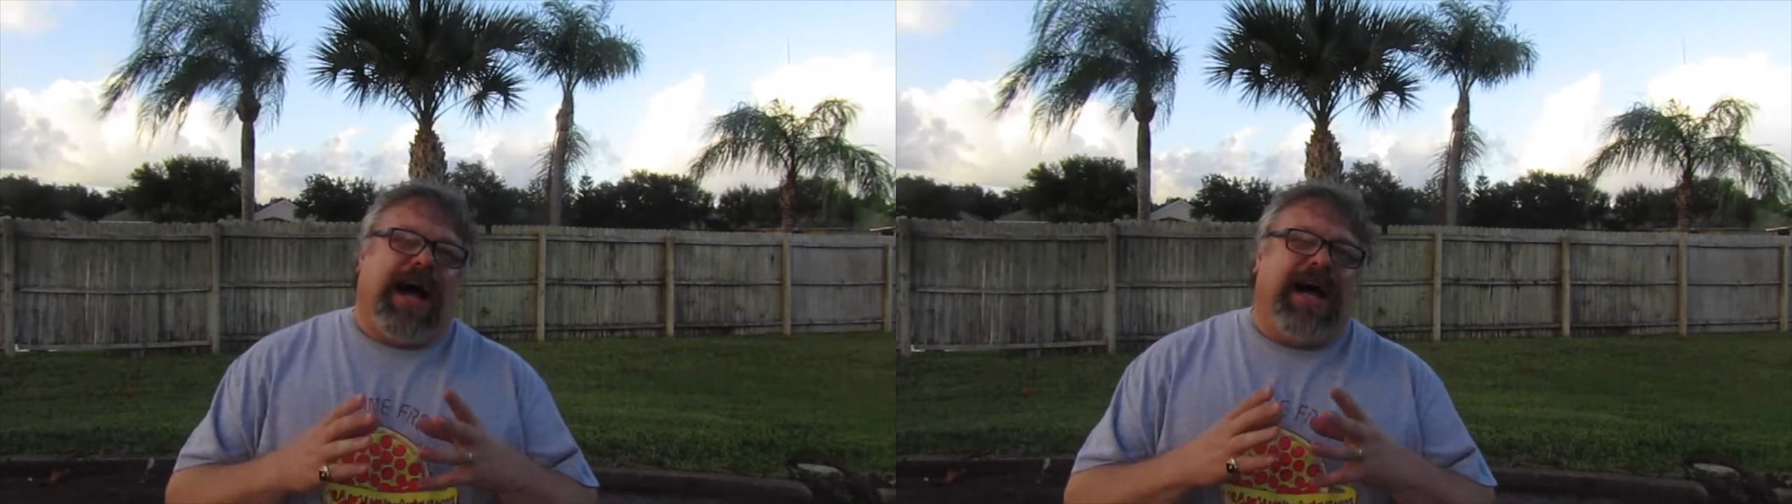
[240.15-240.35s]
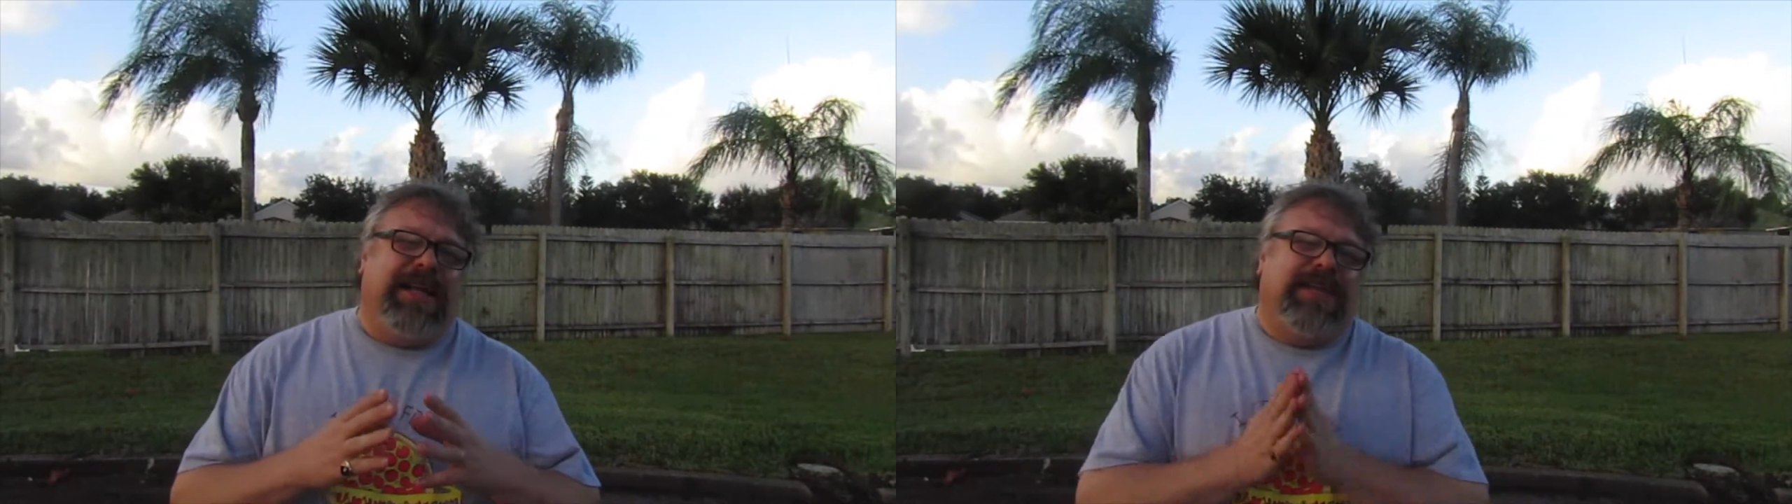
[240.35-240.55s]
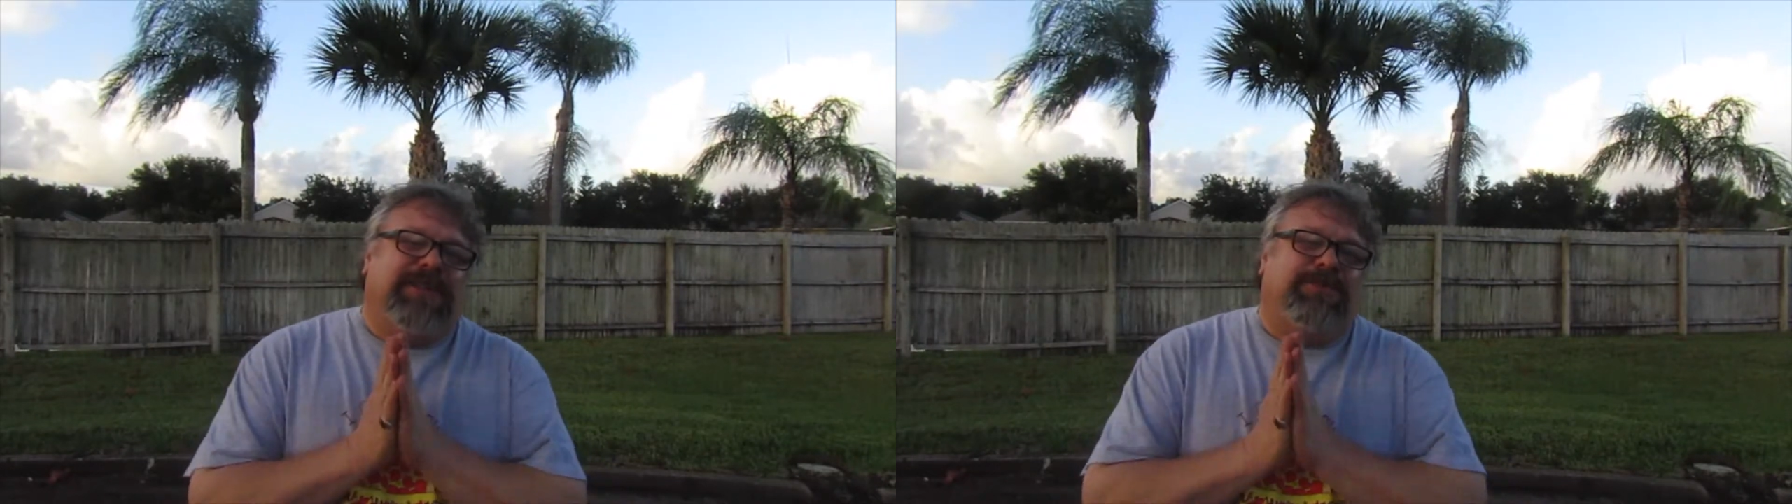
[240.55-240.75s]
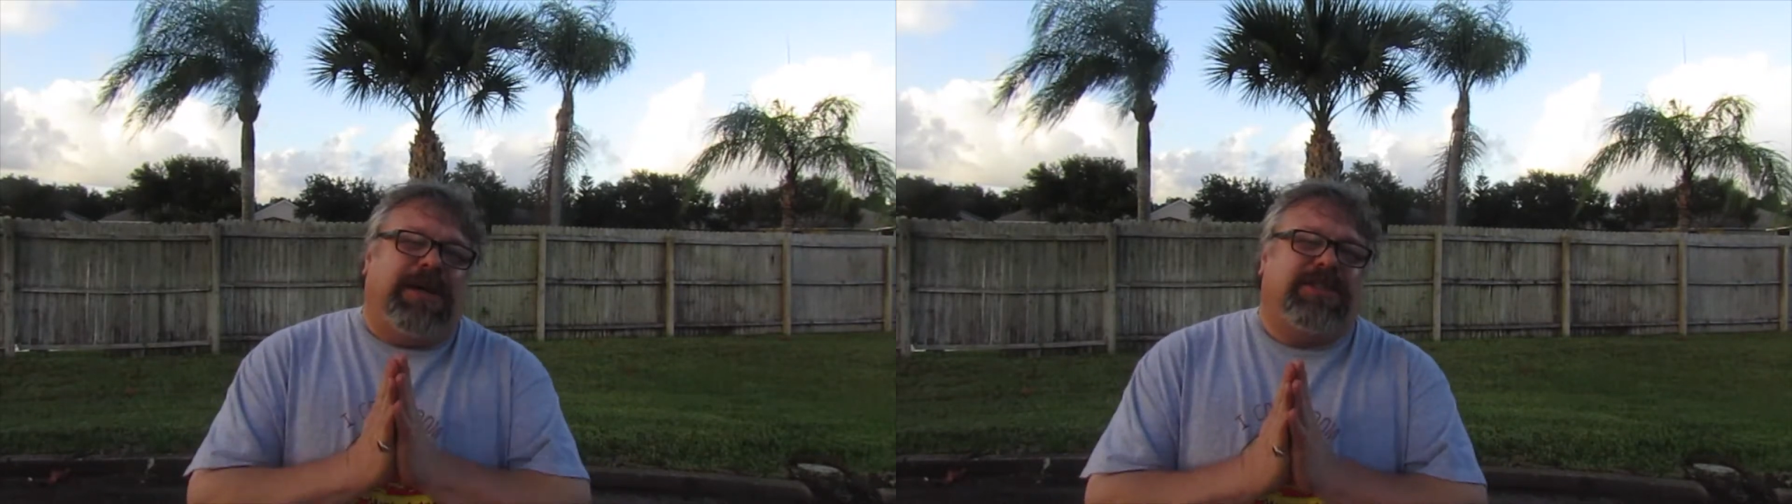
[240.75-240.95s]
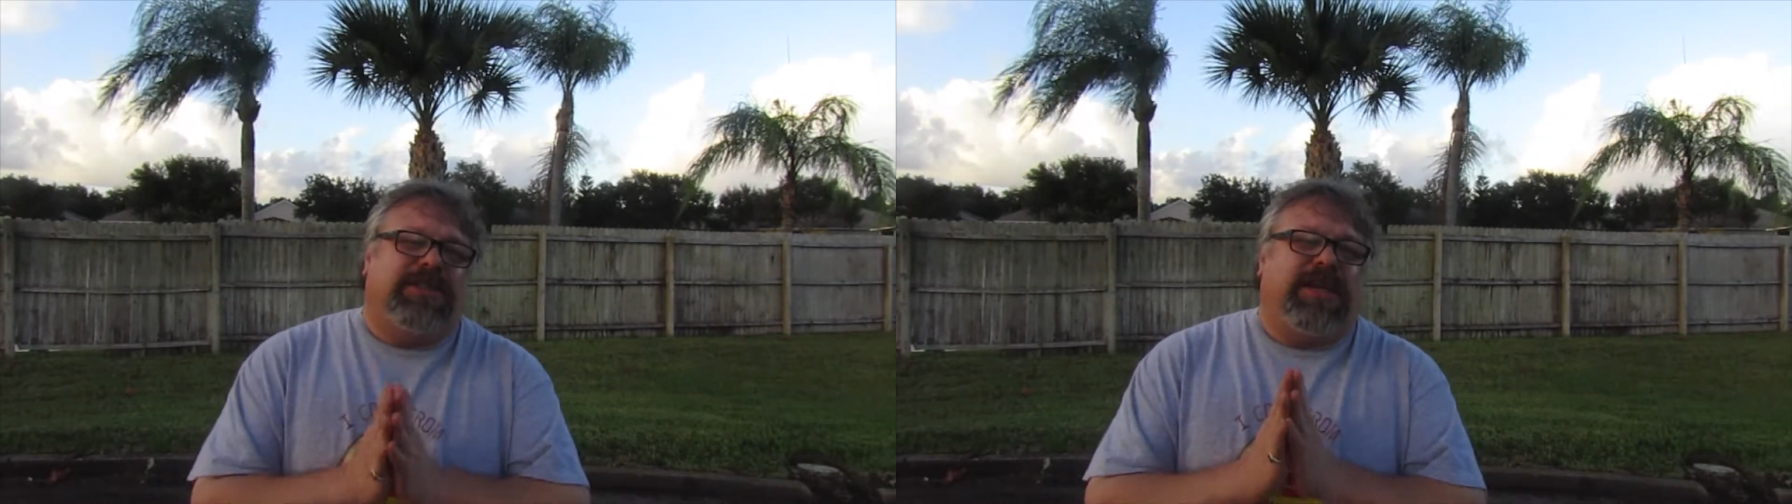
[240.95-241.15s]
as
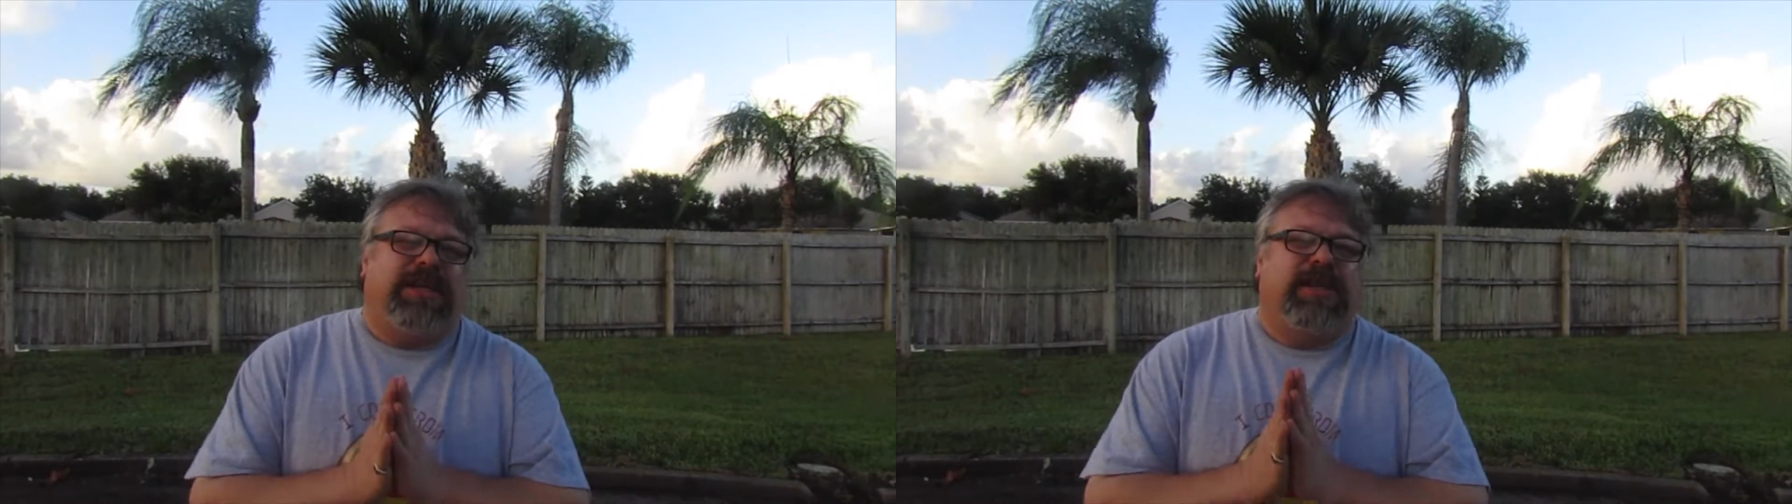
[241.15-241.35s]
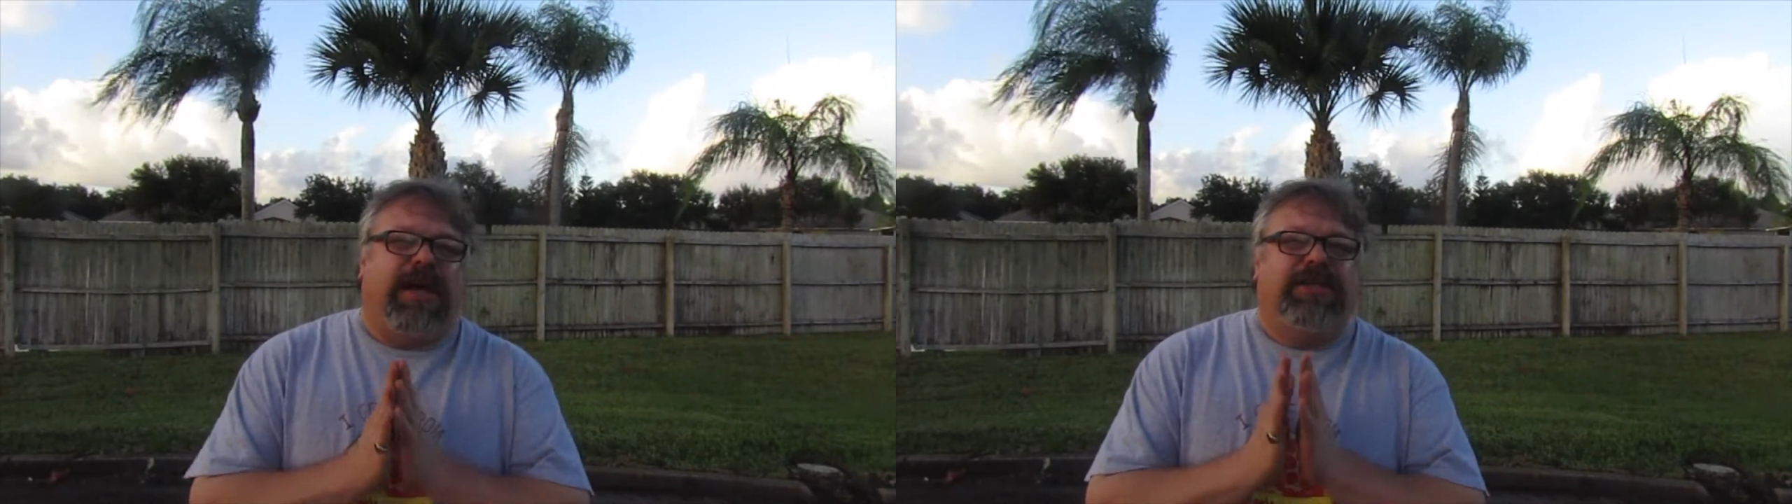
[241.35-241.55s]
much as I